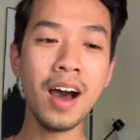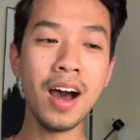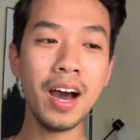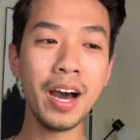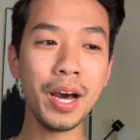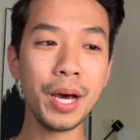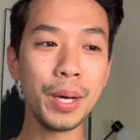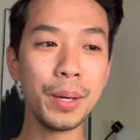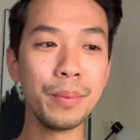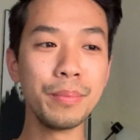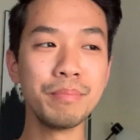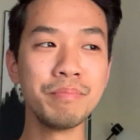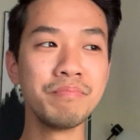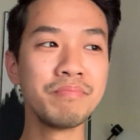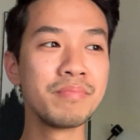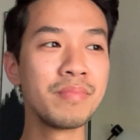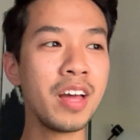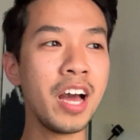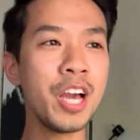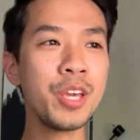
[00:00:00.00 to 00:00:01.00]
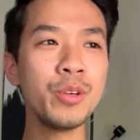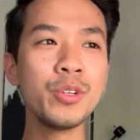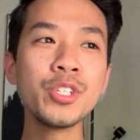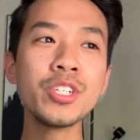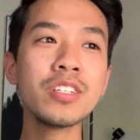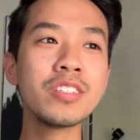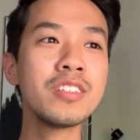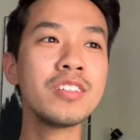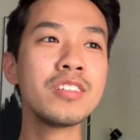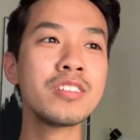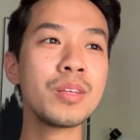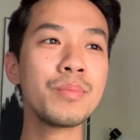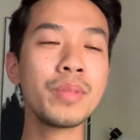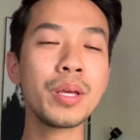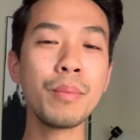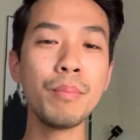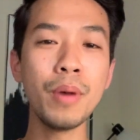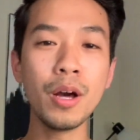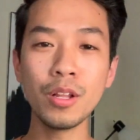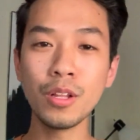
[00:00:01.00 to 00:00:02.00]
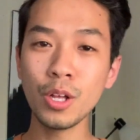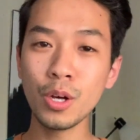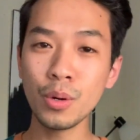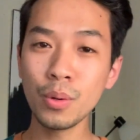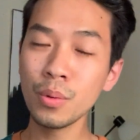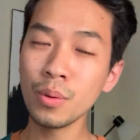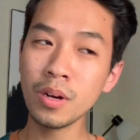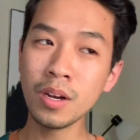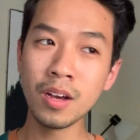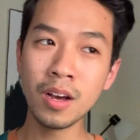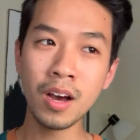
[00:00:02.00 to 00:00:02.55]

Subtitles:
I usually listen to something mellow,